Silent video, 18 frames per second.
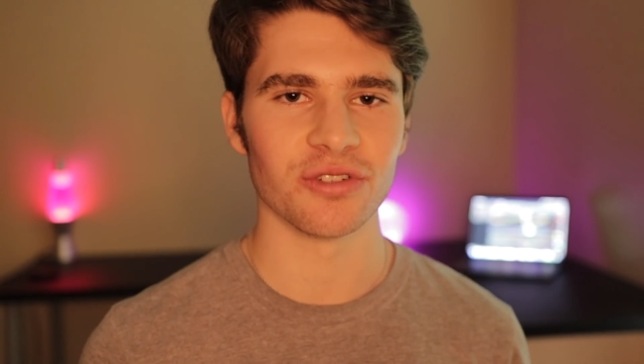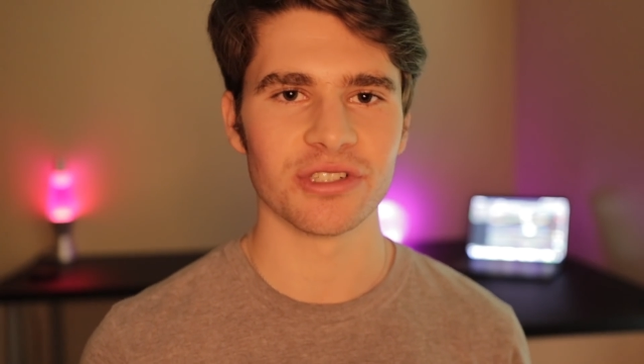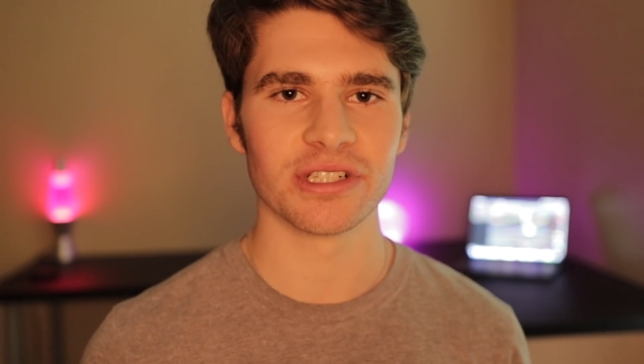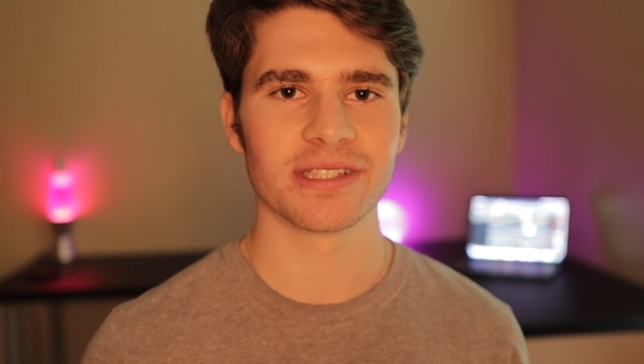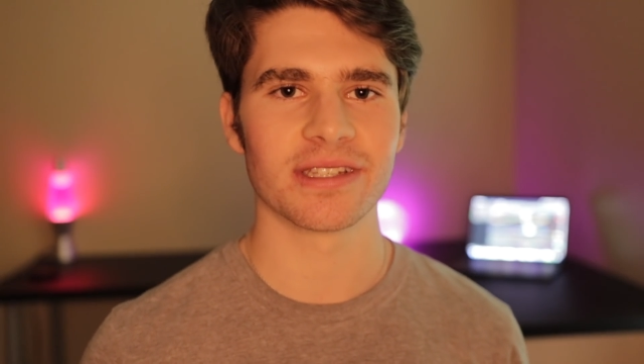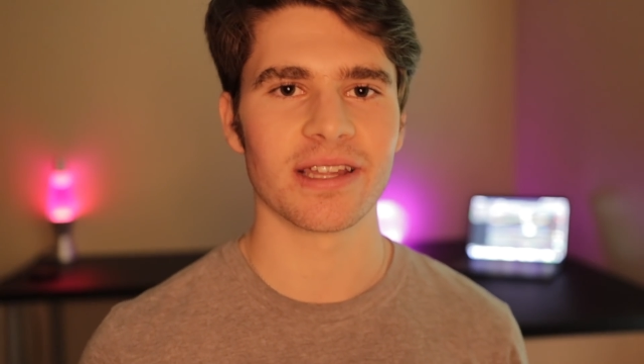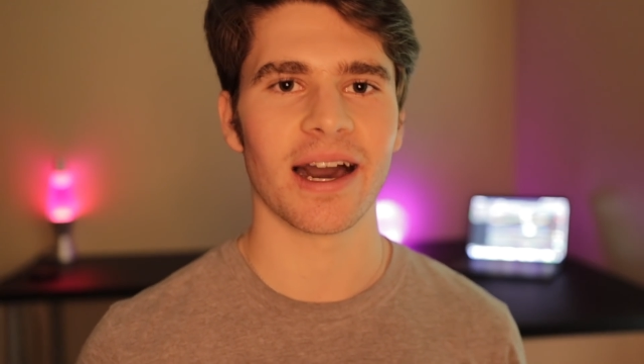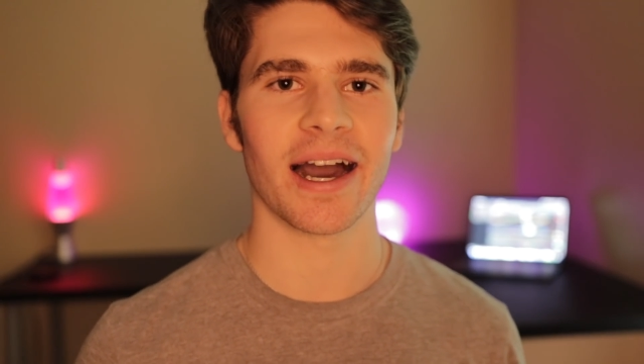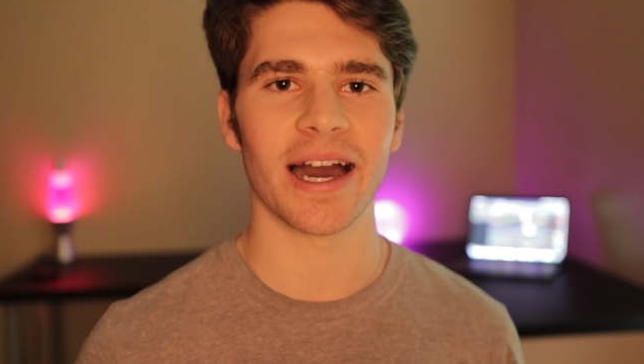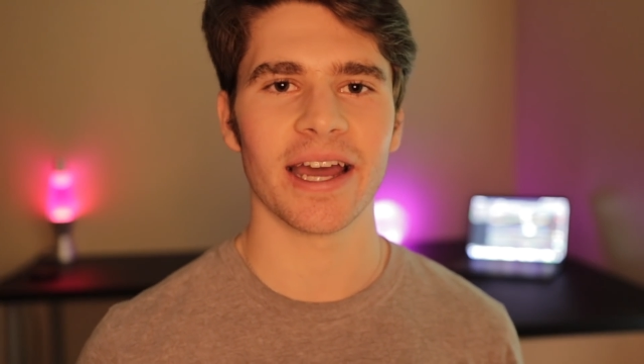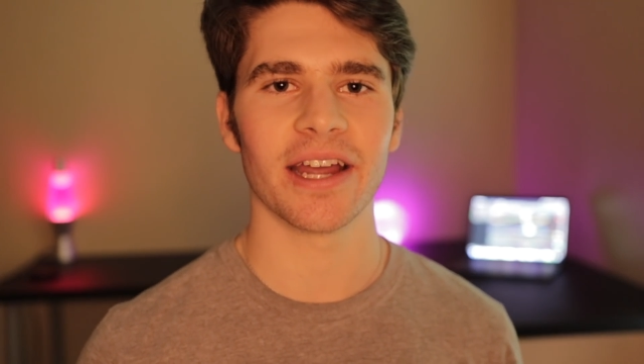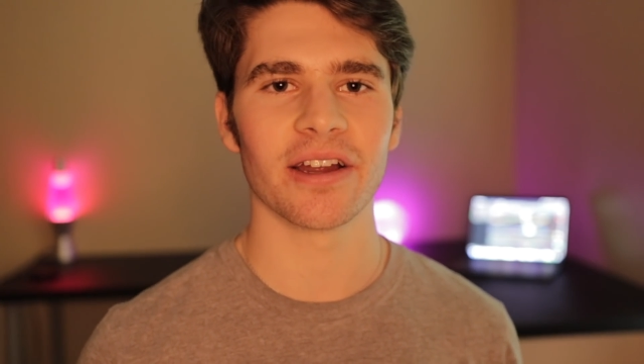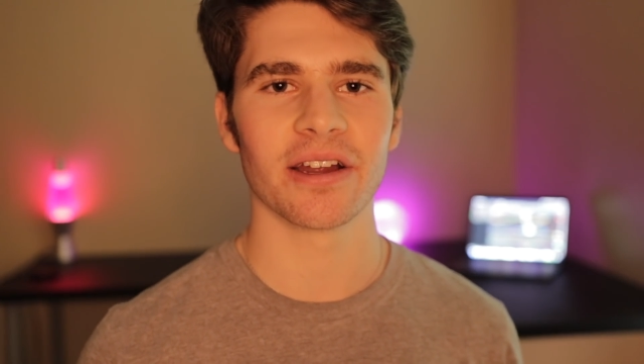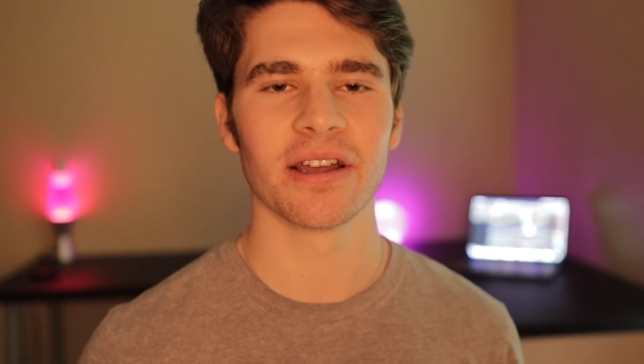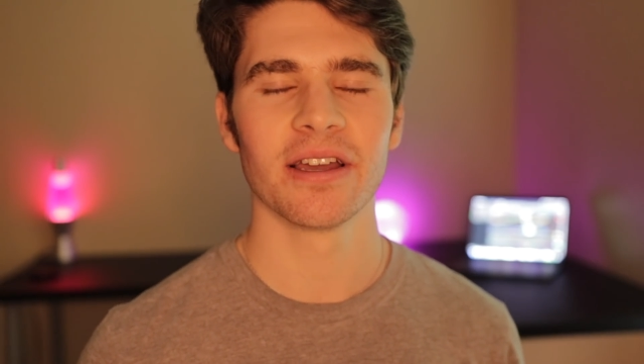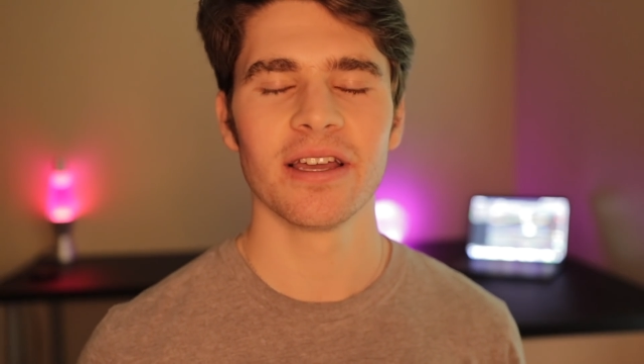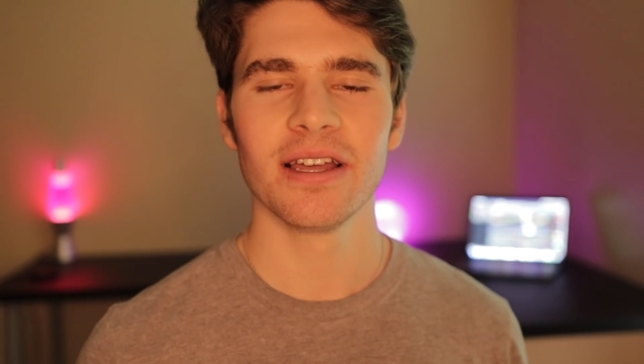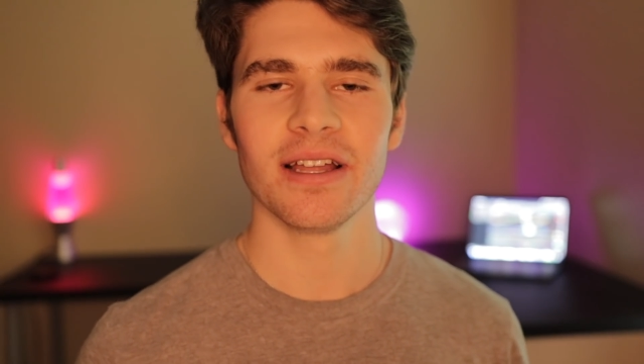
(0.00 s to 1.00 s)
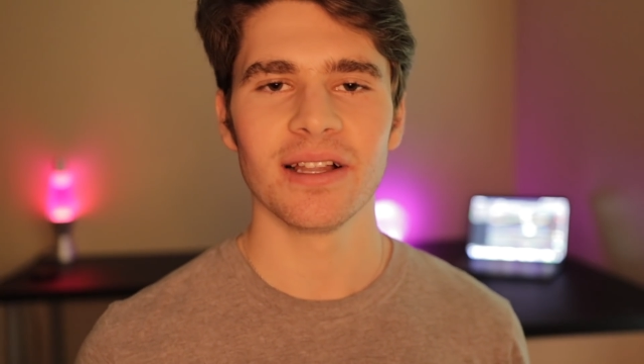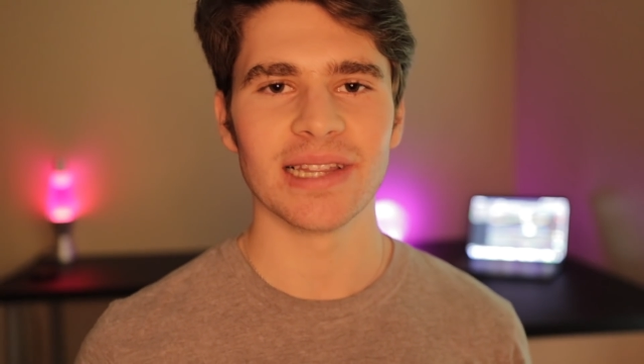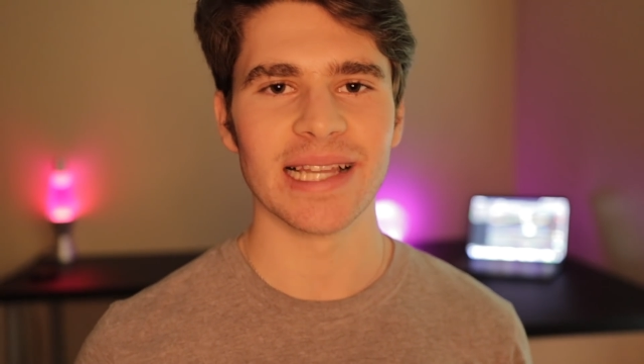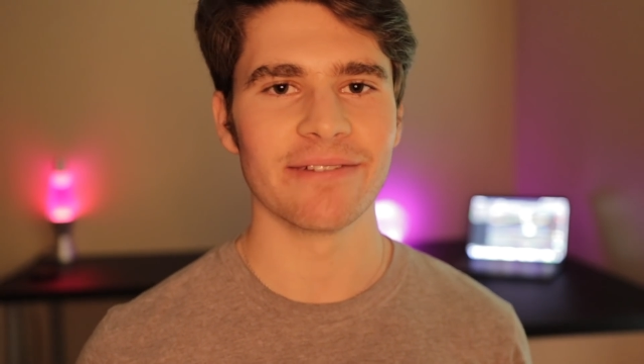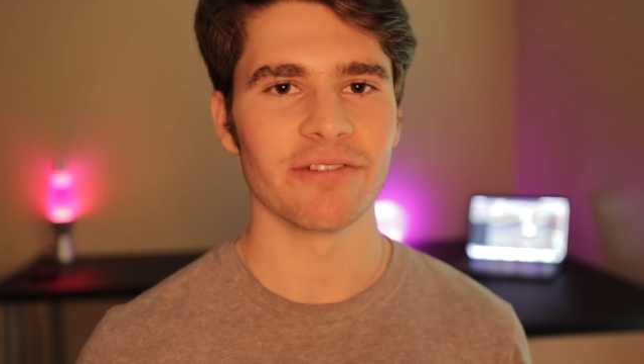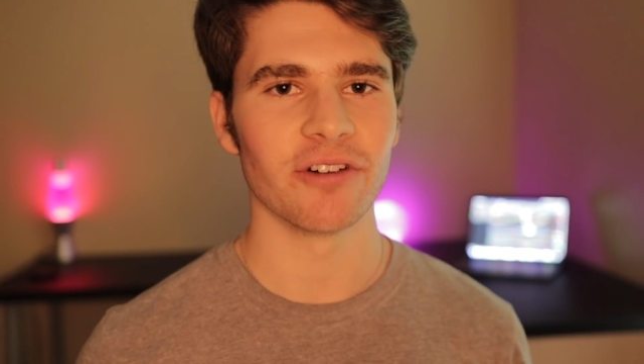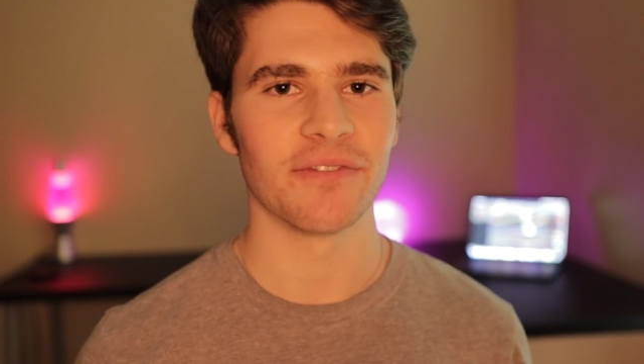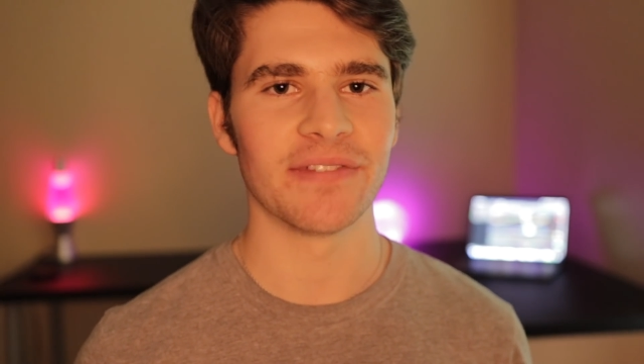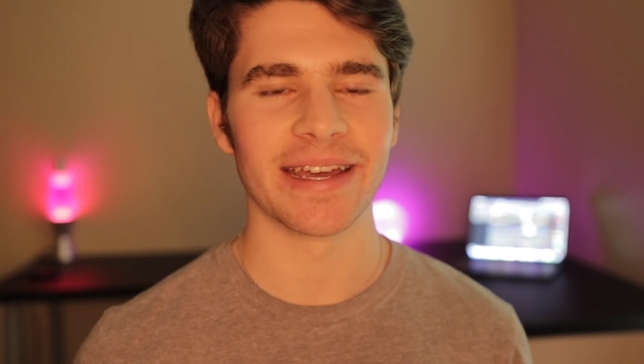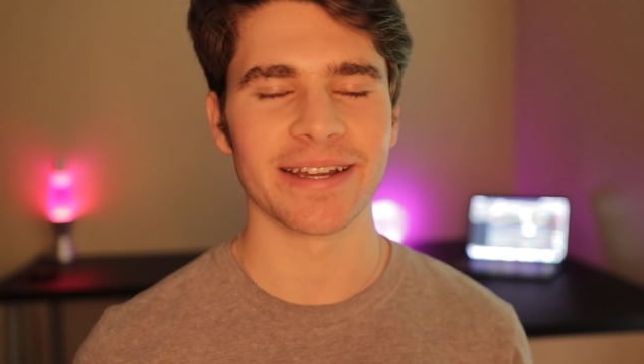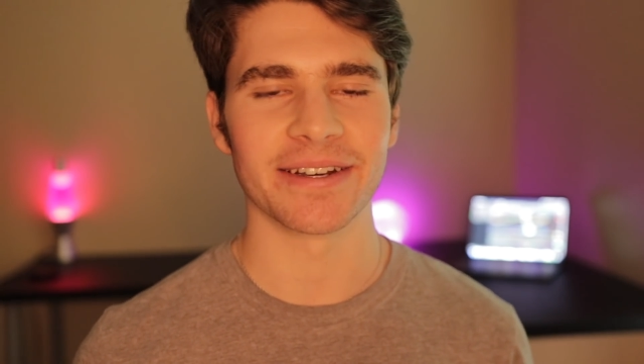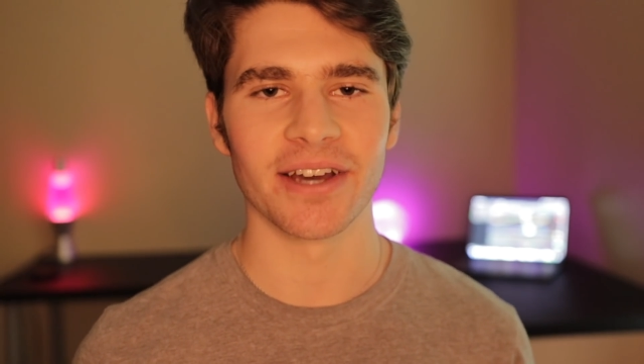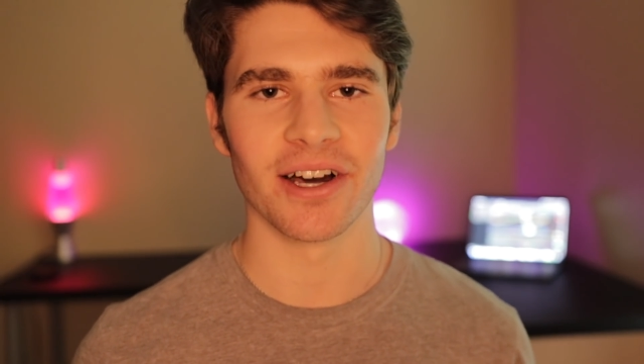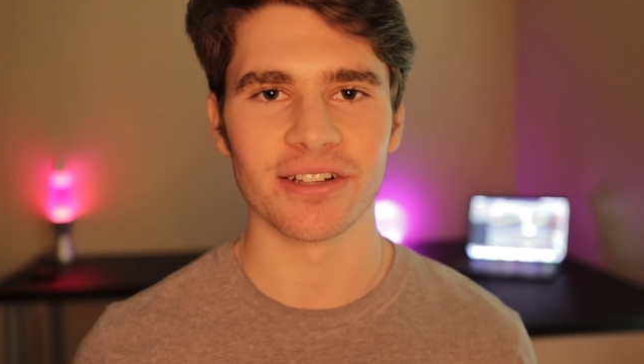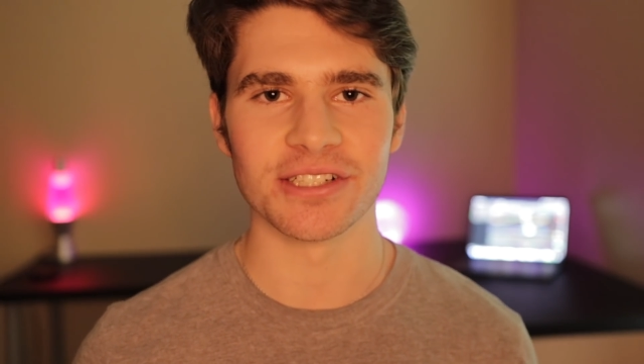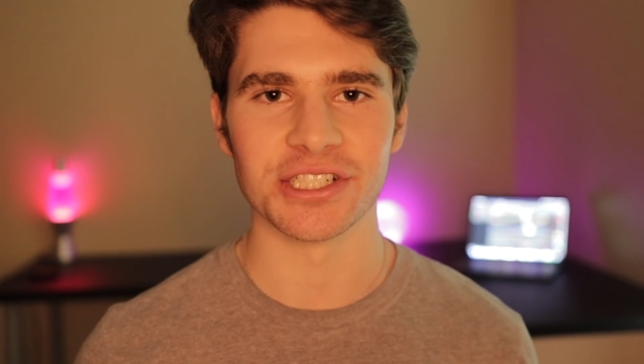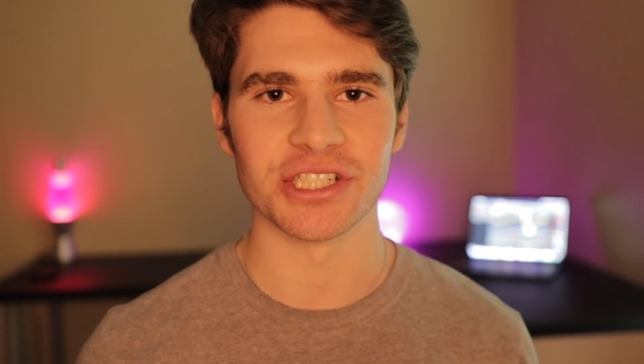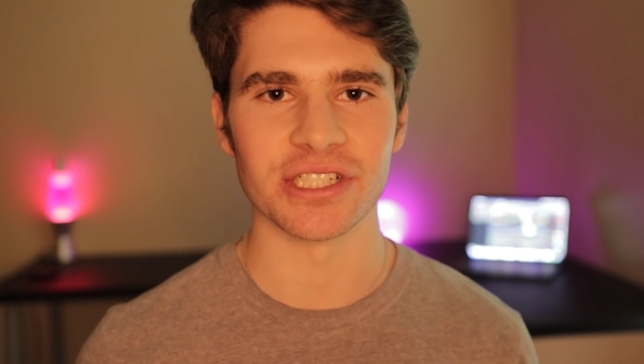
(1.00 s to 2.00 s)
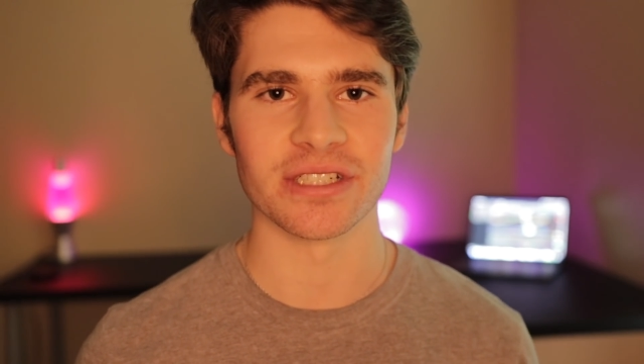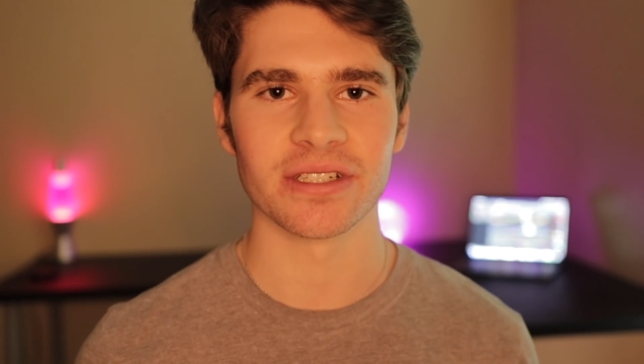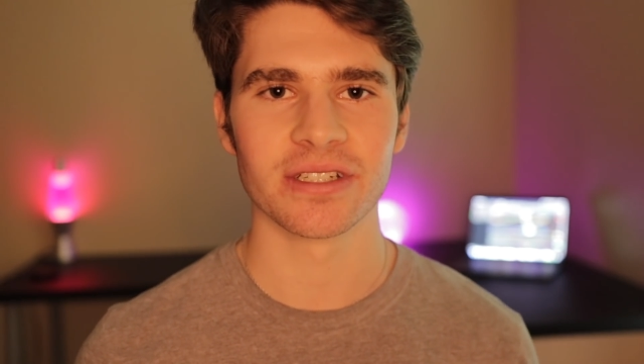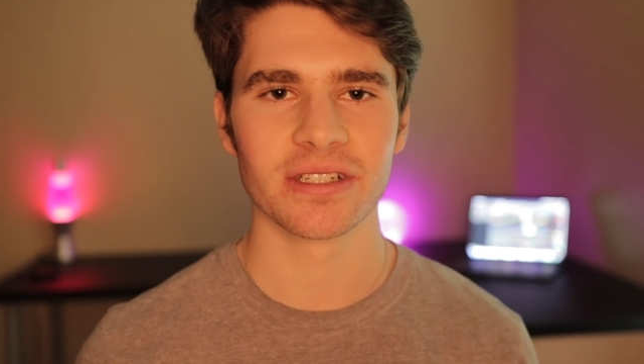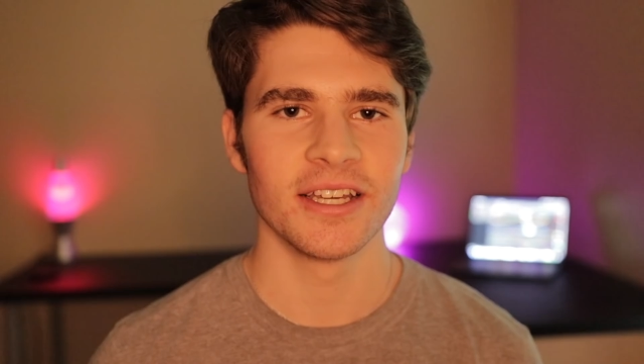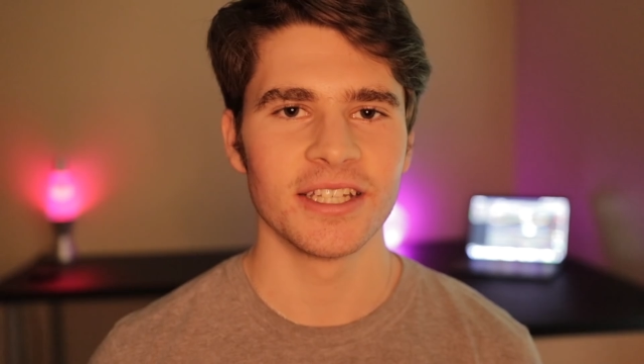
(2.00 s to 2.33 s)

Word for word: just the higher level of technology.